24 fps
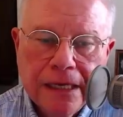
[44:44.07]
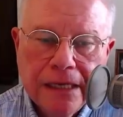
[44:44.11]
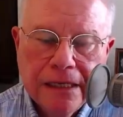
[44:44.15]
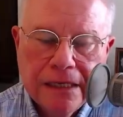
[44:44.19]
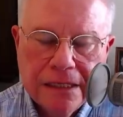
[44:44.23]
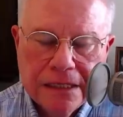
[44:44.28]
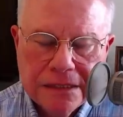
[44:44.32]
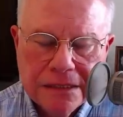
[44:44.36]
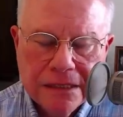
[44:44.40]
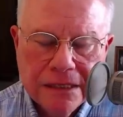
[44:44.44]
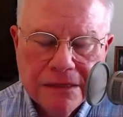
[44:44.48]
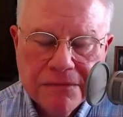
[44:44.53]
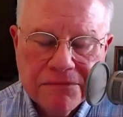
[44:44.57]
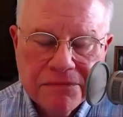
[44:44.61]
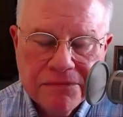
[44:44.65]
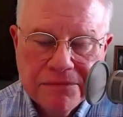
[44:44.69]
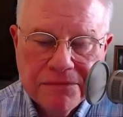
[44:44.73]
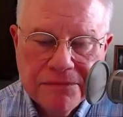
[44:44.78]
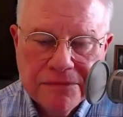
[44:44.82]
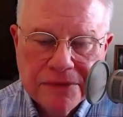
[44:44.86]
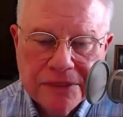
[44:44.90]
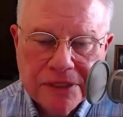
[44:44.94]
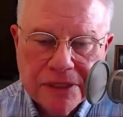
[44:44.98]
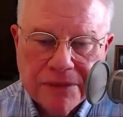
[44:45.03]
That's uh,
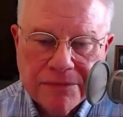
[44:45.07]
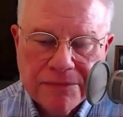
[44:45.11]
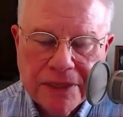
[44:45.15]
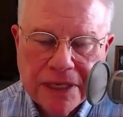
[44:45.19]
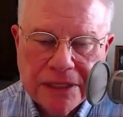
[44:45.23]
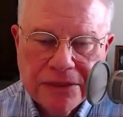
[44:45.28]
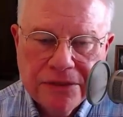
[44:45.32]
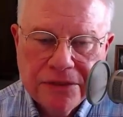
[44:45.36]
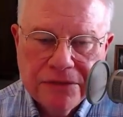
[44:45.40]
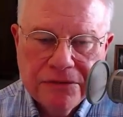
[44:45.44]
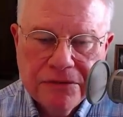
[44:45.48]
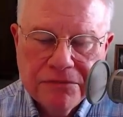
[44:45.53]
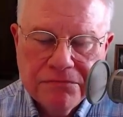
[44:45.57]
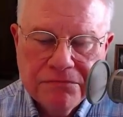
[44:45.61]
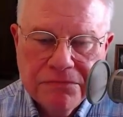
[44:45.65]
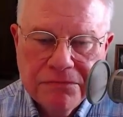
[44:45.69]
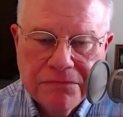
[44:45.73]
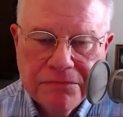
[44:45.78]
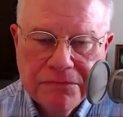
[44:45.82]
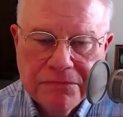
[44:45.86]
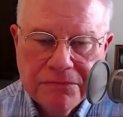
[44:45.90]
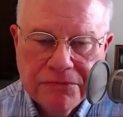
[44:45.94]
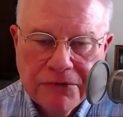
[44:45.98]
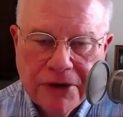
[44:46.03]
something I do
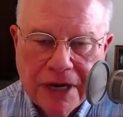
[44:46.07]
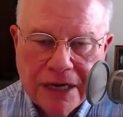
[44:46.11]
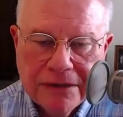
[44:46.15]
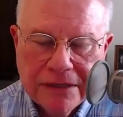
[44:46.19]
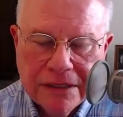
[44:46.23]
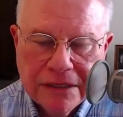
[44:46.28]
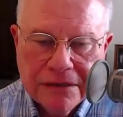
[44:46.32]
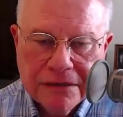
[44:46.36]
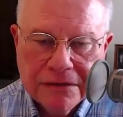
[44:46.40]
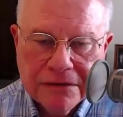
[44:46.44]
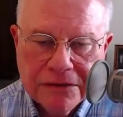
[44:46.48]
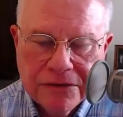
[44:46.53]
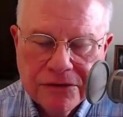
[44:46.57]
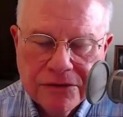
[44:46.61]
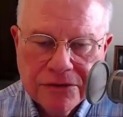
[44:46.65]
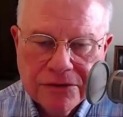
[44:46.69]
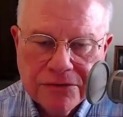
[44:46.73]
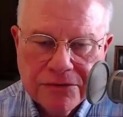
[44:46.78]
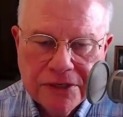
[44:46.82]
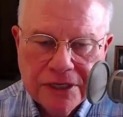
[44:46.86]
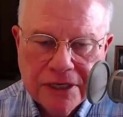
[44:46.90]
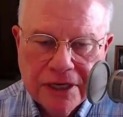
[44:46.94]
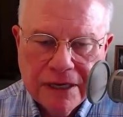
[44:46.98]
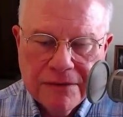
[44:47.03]
practically two or
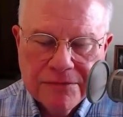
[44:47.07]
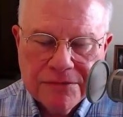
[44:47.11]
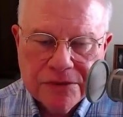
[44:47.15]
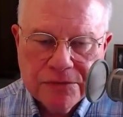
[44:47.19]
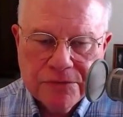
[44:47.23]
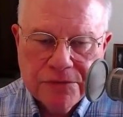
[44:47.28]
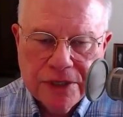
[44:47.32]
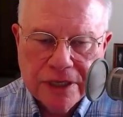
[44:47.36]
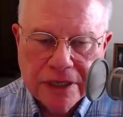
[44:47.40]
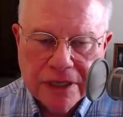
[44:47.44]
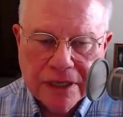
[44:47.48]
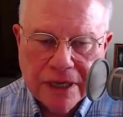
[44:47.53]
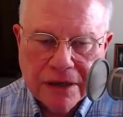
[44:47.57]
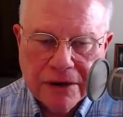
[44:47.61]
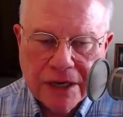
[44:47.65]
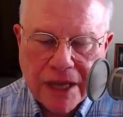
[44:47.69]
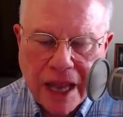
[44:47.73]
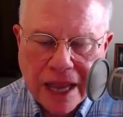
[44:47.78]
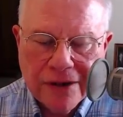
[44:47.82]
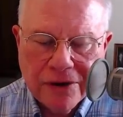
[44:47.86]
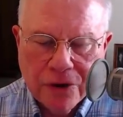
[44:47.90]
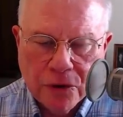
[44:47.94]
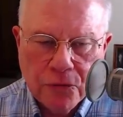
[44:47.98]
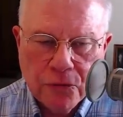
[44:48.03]
three times a week. I,
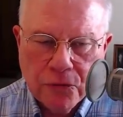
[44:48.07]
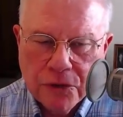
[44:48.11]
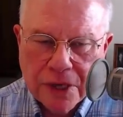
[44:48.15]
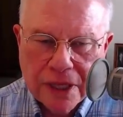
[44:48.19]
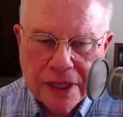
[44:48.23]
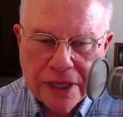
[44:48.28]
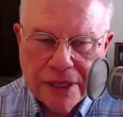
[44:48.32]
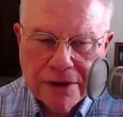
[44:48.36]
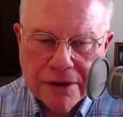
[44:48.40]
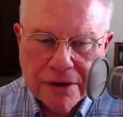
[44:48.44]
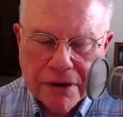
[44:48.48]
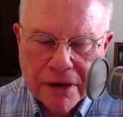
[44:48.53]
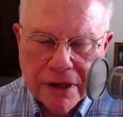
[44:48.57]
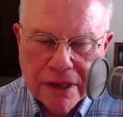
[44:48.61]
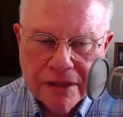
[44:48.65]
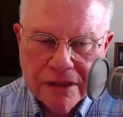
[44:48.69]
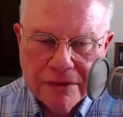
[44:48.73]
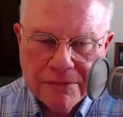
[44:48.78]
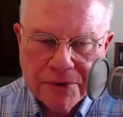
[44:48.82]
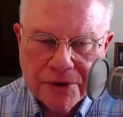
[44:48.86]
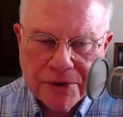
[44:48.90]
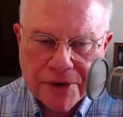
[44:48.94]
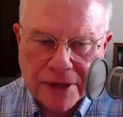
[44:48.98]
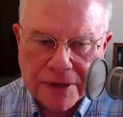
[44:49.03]
I go really early in
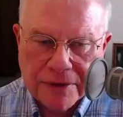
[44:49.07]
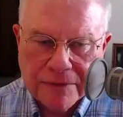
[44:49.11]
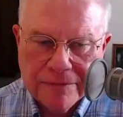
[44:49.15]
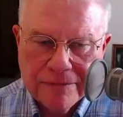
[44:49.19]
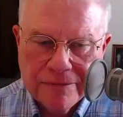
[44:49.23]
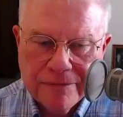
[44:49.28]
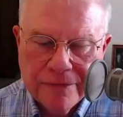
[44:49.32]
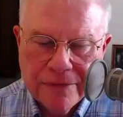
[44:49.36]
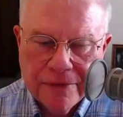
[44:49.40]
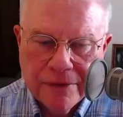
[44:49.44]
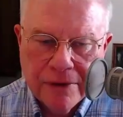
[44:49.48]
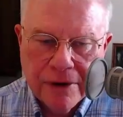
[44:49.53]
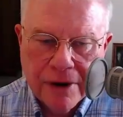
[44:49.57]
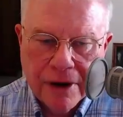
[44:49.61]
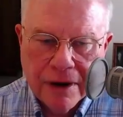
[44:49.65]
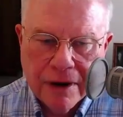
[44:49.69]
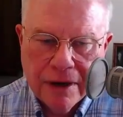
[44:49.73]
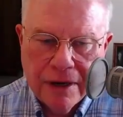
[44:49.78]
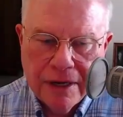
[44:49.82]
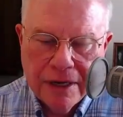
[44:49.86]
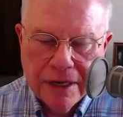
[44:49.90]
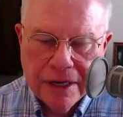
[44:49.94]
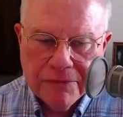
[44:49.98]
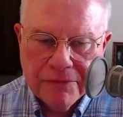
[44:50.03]
the morning.
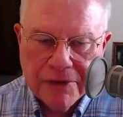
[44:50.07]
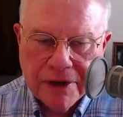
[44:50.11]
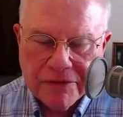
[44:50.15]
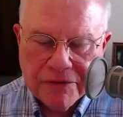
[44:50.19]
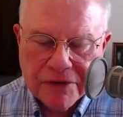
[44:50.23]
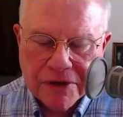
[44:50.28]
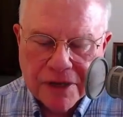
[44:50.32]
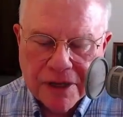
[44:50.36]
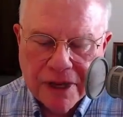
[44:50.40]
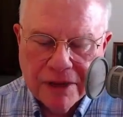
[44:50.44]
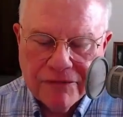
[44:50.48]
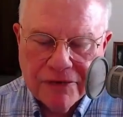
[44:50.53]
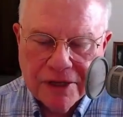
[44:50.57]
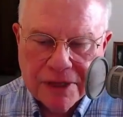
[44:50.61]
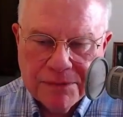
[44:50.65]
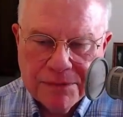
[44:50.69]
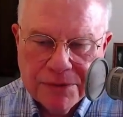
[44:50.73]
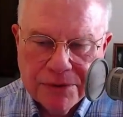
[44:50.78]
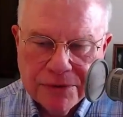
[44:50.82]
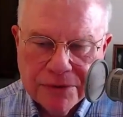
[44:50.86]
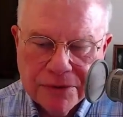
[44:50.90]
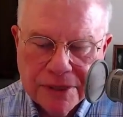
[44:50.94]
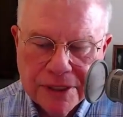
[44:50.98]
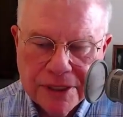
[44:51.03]
We have a lovely
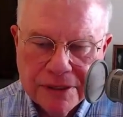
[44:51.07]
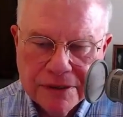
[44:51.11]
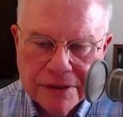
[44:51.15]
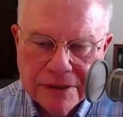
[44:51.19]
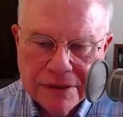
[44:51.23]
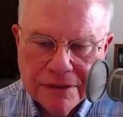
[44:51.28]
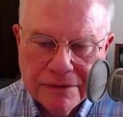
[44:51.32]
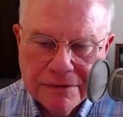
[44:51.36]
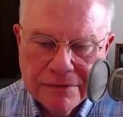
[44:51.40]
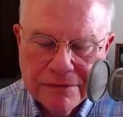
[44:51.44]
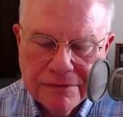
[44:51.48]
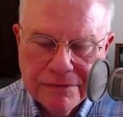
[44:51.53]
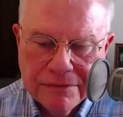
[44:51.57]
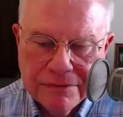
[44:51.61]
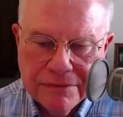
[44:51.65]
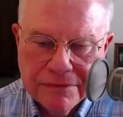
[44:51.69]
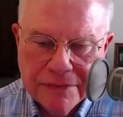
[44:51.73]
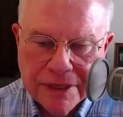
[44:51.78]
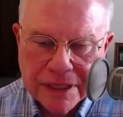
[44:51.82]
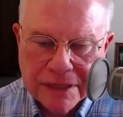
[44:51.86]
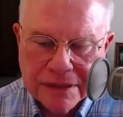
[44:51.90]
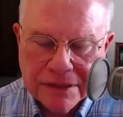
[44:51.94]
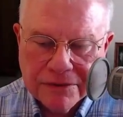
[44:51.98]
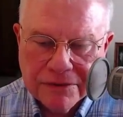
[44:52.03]
pool here
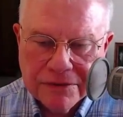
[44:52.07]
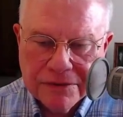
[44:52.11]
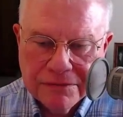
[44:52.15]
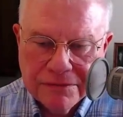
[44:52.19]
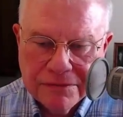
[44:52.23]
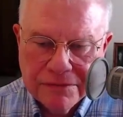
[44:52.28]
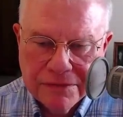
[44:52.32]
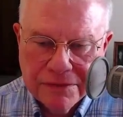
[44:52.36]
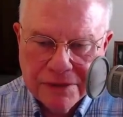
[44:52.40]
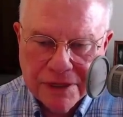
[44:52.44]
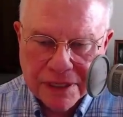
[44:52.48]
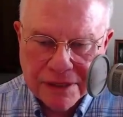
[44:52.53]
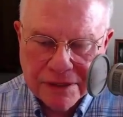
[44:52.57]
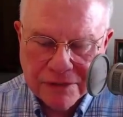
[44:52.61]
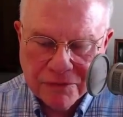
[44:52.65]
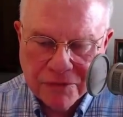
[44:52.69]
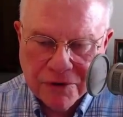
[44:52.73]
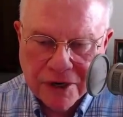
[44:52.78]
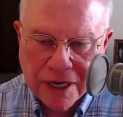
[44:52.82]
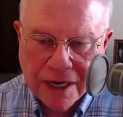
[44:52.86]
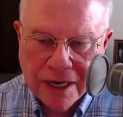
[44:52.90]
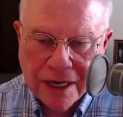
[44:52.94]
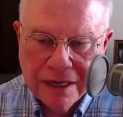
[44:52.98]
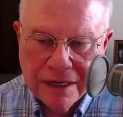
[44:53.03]
at the at the
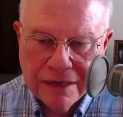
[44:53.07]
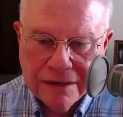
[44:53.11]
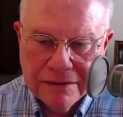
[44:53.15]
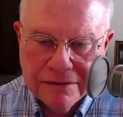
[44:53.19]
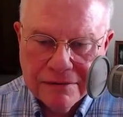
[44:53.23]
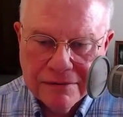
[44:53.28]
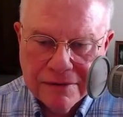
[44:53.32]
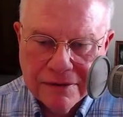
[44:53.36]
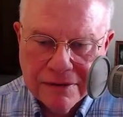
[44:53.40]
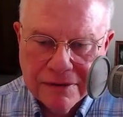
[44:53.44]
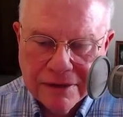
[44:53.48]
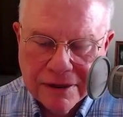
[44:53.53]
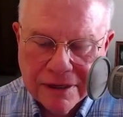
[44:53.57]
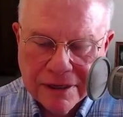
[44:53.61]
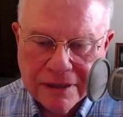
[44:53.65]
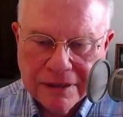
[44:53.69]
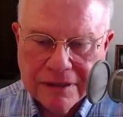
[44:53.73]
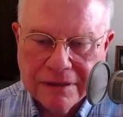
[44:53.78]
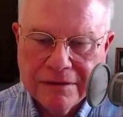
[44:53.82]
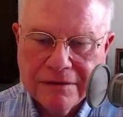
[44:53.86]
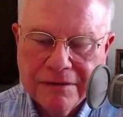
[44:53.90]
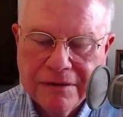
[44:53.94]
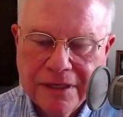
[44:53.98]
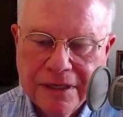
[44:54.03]
Y.
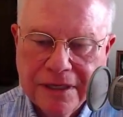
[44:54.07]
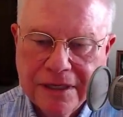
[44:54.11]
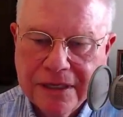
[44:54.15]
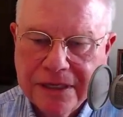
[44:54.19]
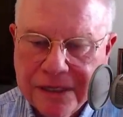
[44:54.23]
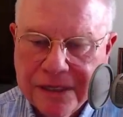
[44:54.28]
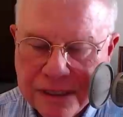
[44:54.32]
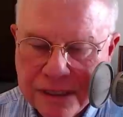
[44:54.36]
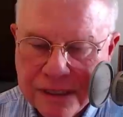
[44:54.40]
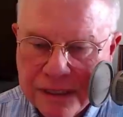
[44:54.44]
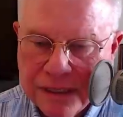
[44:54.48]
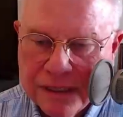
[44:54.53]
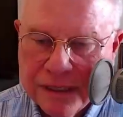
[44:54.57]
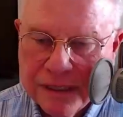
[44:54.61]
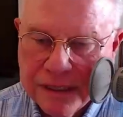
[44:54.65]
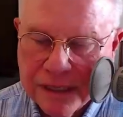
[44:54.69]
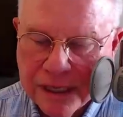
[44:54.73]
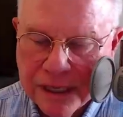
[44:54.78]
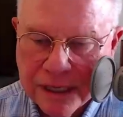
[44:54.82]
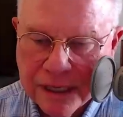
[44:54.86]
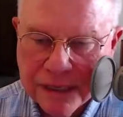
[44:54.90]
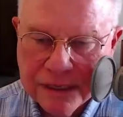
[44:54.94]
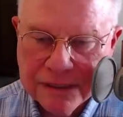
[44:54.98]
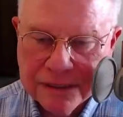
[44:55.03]
Uh,
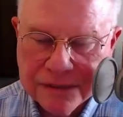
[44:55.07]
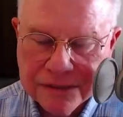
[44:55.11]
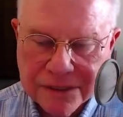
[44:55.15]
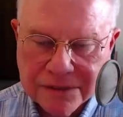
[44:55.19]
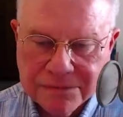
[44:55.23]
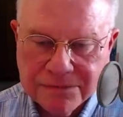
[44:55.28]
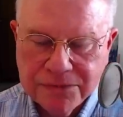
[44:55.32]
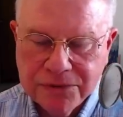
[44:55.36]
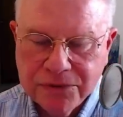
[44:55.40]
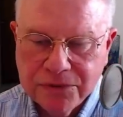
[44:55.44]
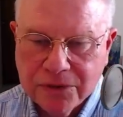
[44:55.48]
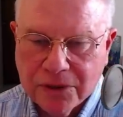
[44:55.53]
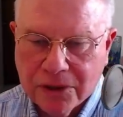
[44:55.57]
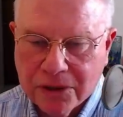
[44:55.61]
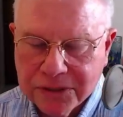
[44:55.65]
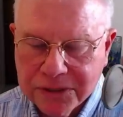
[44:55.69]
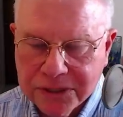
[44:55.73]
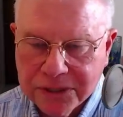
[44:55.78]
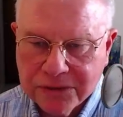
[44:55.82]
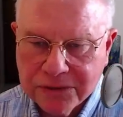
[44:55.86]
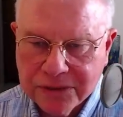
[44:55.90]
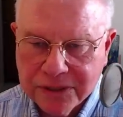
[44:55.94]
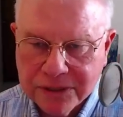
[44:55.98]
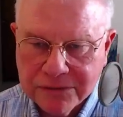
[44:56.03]
uh, there's a pool
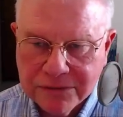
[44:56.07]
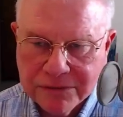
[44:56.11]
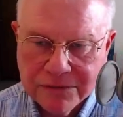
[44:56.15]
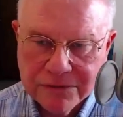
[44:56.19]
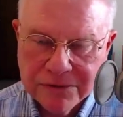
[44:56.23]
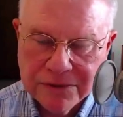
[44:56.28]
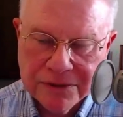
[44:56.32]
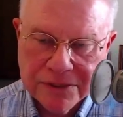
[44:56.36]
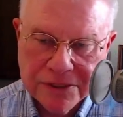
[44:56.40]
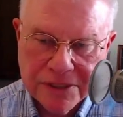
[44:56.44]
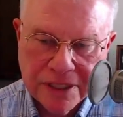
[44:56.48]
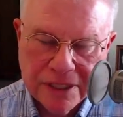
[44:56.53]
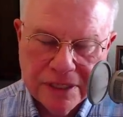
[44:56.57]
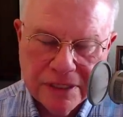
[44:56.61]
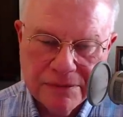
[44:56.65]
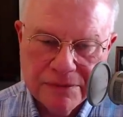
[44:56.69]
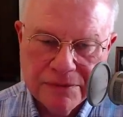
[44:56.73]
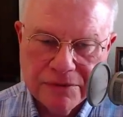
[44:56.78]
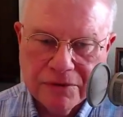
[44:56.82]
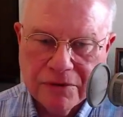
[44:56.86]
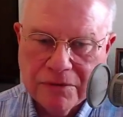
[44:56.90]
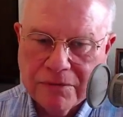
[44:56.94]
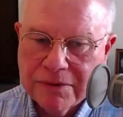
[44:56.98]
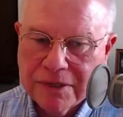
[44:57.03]
also, the city
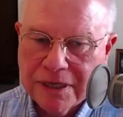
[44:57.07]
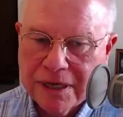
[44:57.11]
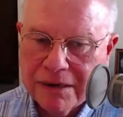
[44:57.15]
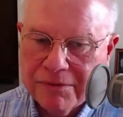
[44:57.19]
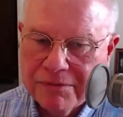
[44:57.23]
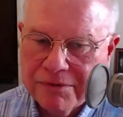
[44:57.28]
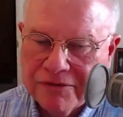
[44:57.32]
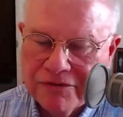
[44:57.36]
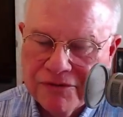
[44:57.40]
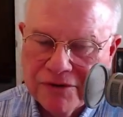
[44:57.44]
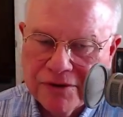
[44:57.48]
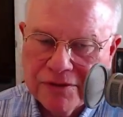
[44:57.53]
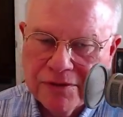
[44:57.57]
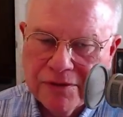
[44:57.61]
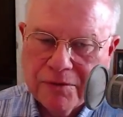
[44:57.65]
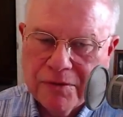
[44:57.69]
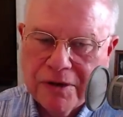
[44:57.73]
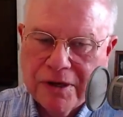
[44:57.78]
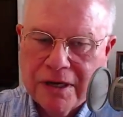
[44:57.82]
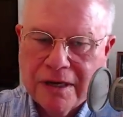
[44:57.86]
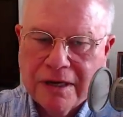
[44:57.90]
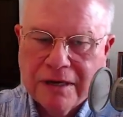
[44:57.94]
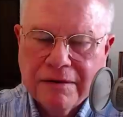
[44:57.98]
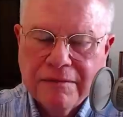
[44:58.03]
pool, but I prefer the
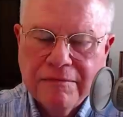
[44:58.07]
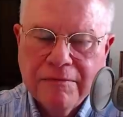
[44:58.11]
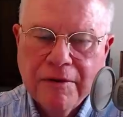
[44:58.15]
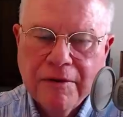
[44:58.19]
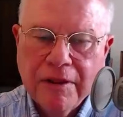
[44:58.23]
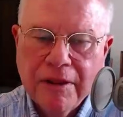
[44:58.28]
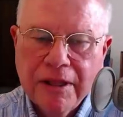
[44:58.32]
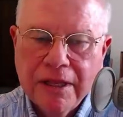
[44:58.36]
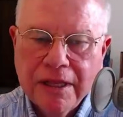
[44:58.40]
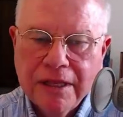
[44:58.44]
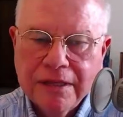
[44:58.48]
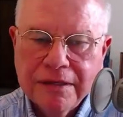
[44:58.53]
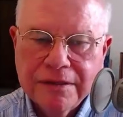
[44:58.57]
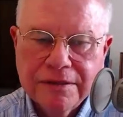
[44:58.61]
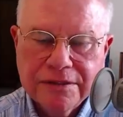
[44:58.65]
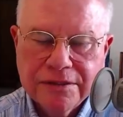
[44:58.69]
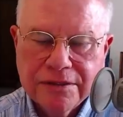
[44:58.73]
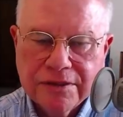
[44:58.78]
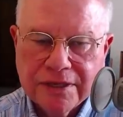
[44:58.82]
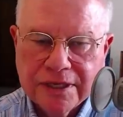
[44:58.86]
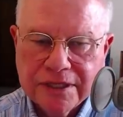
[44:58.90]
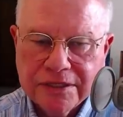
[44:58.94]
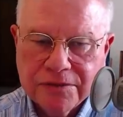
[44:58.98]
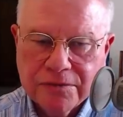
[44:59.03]
Y.
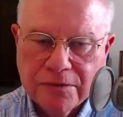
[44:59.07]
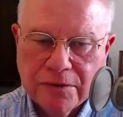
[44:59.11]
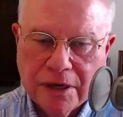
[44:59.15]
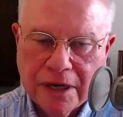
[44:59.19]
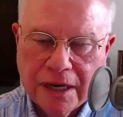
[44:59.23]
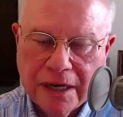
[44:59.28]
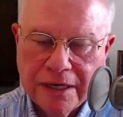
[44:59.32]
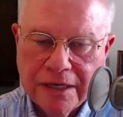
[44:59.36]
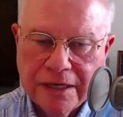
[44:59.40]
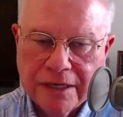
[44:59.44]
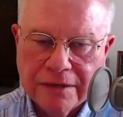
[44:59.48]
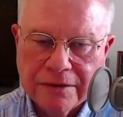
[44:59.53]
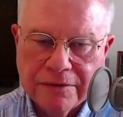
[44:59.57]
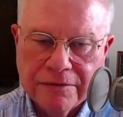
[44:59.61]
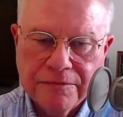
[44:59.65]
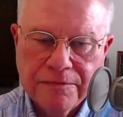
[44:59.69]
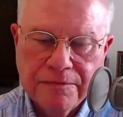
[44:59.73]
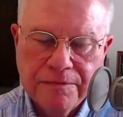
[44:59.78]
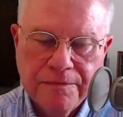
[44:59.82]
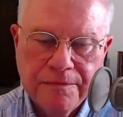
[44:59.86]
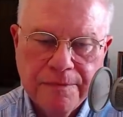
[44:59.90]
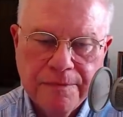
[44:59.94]
So that's where I go.